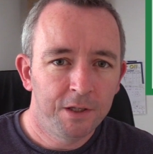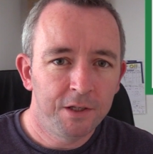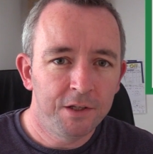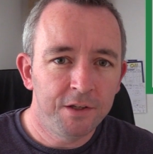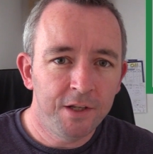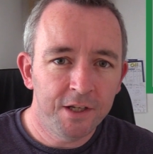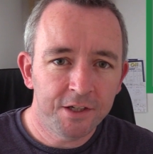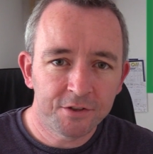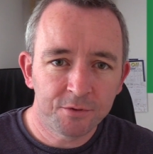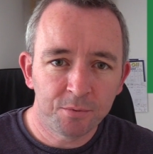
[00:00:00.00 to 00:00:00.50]

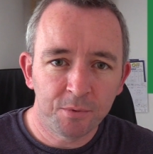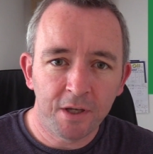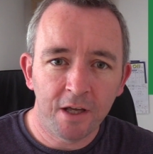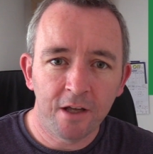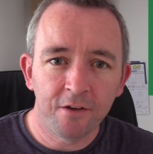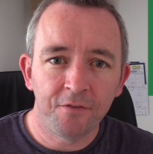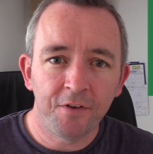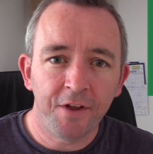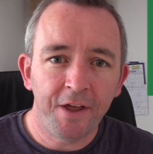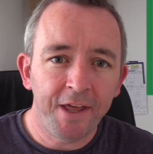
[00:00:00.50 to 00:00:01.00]
Next we
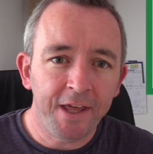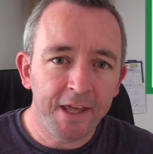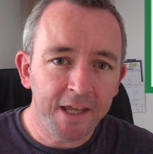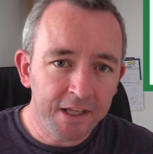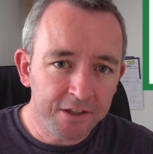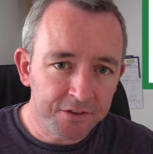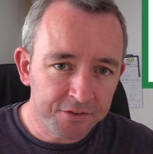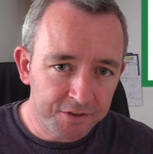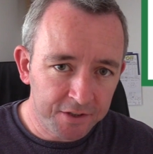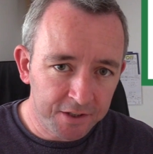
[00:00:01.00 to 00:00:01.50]
have
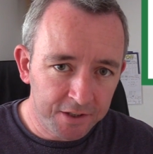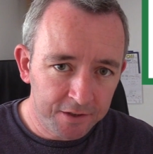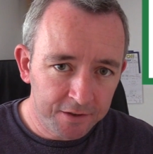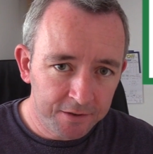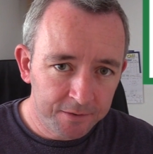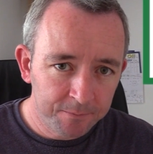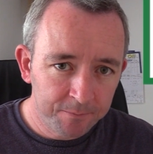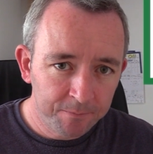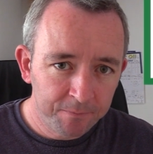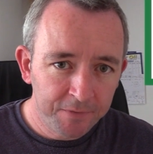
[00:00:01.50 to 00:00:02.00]
éintig.
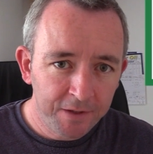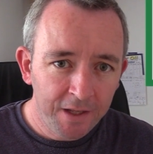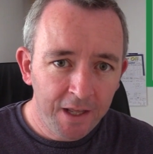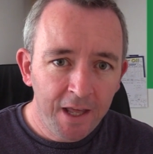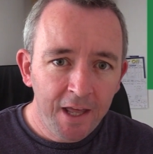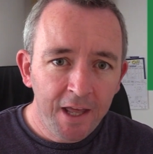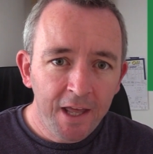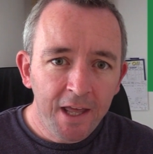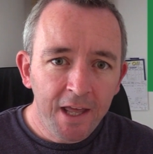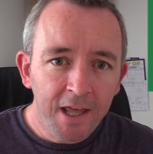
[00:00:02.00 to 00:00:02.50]

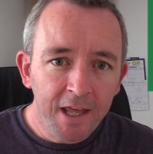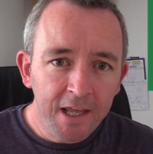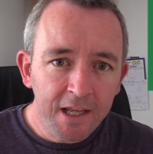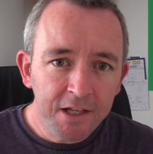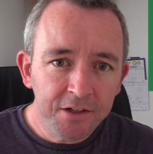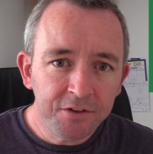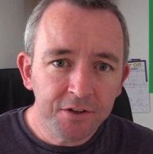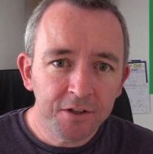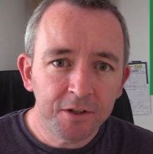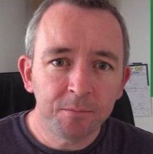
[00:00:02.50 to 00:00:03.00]

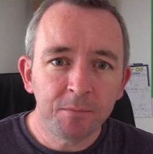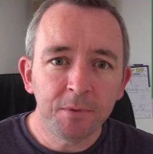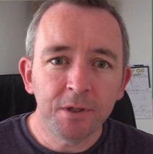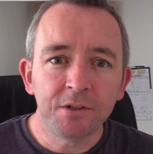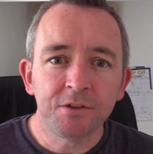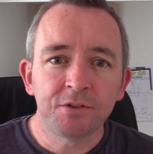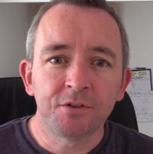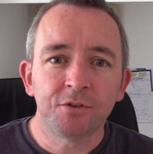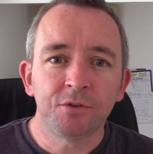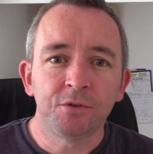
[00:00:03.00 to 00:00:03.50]
Éintig
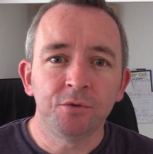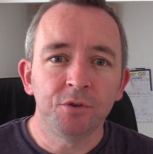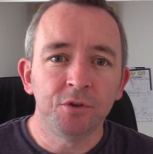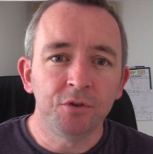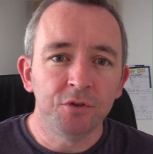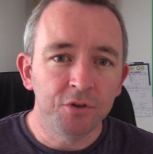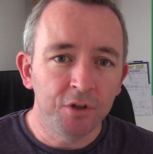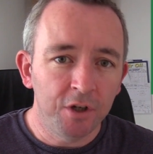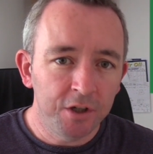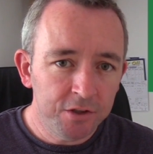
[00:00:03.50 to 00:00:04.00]
means to
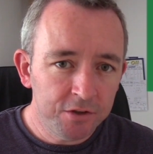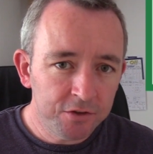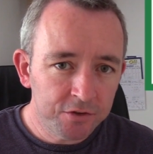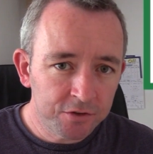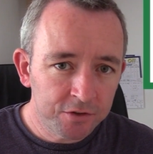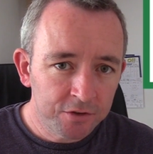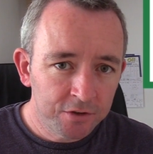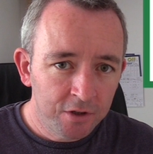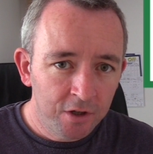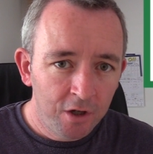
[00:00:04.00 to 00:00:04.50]

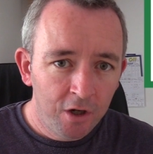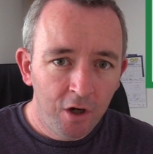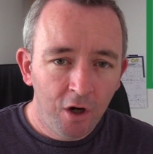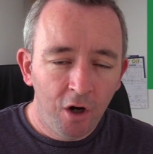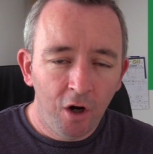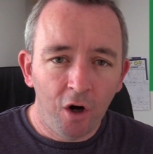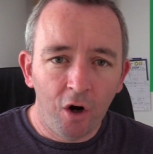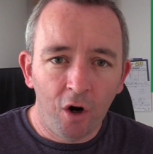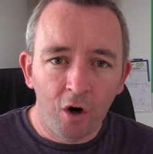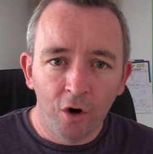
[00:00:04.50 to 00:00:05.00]
unite
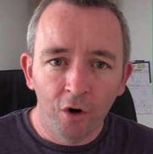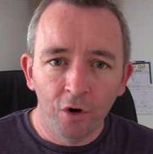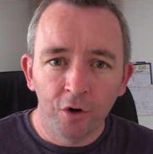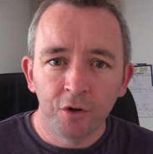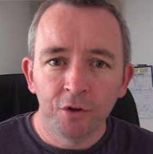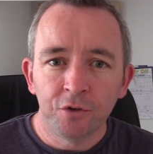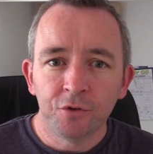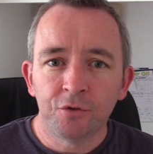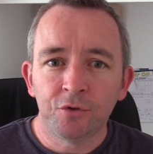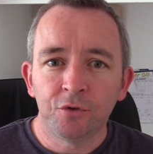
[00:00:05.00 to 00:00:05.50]

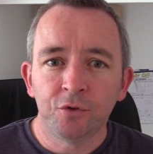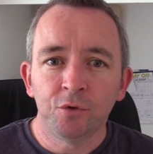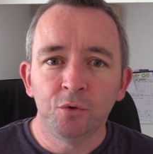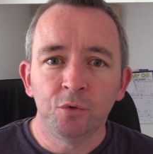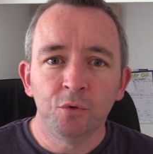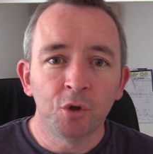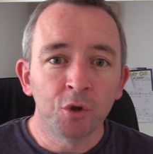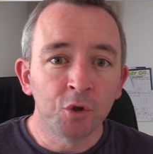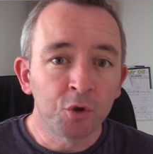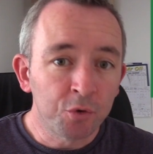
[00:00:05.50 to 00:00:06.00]
or
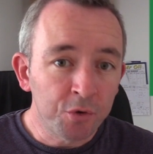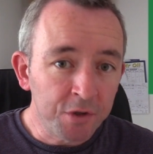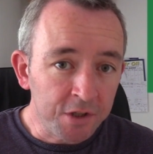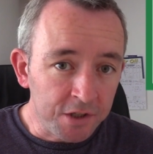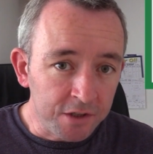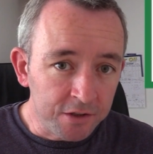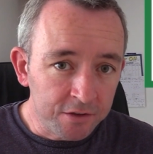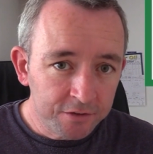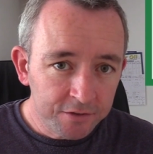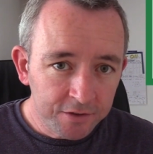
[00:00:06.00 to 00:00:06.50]
to
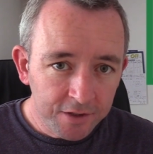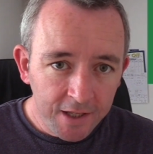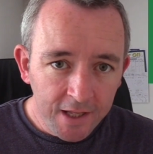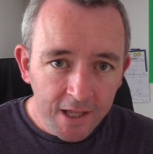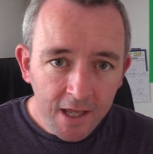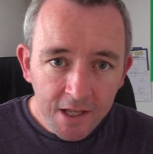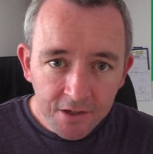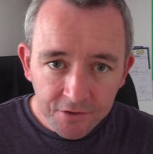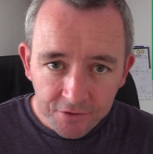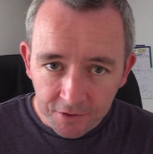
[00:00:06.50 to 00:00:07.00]
agree.
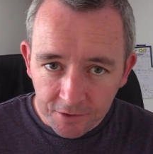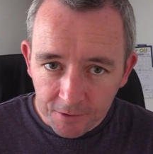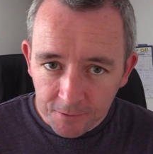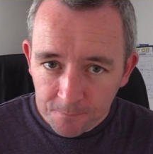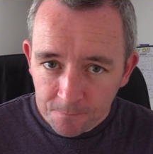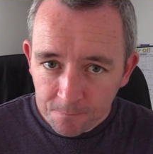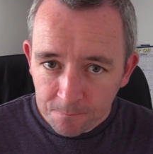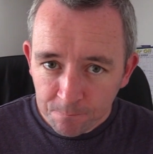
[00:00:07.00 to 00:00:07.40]
Éintig.